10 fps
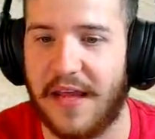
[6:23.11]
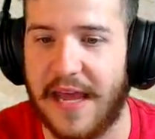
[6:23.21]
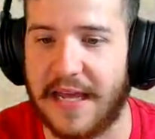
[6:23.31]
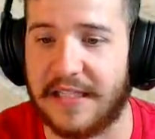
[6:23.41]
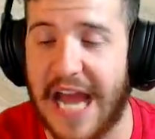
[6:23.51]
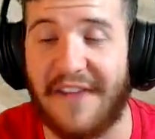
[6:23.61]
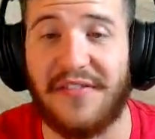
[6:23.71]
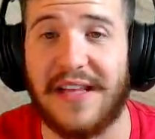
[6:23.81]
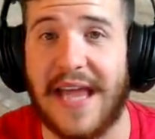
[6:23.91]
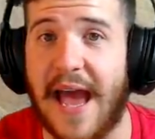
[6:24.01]
He
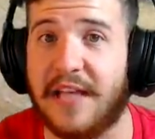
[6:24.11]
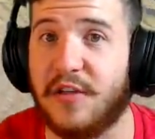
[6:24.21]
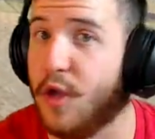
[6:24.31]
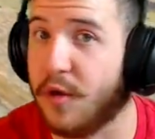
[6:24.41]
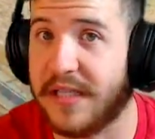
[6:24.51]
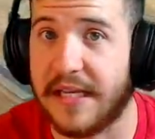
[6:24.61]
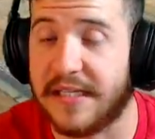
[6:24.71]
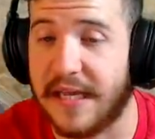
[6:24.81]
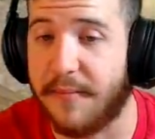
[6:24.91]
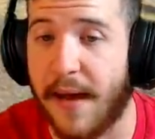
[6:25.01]
definitely has no
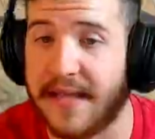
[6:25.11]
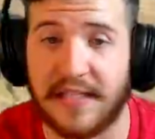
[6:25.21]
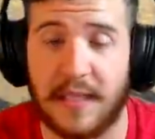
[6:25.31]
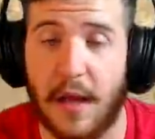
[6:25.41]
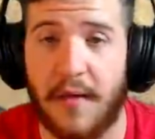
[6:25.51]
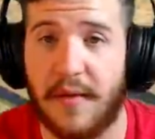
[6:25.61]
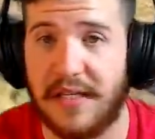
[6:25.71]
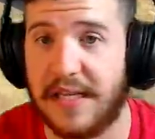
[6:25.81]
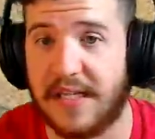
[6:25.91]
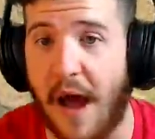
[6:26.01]
CC, minus
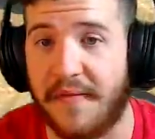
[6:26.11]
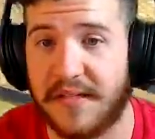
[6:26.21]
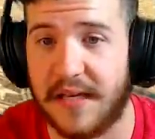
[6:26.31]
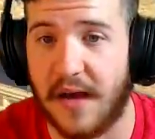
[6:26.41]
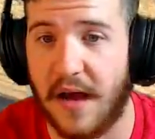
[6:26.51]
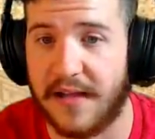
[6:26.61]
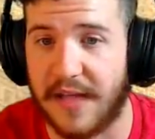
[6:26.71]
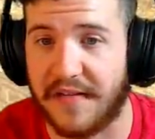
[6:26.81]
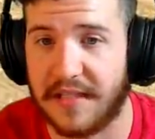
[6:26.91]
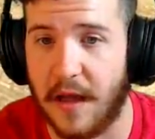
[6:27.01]
his soft
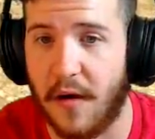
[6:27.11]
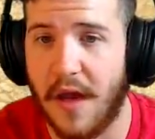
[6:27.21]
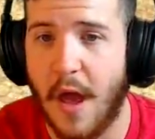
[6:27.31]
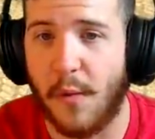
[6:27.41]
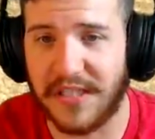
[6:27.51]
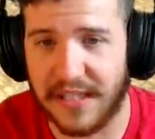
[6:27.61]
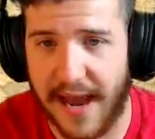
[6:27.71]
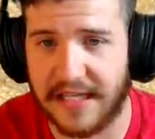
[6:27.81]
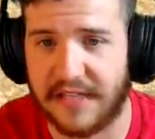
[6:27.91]
slow, which is nice.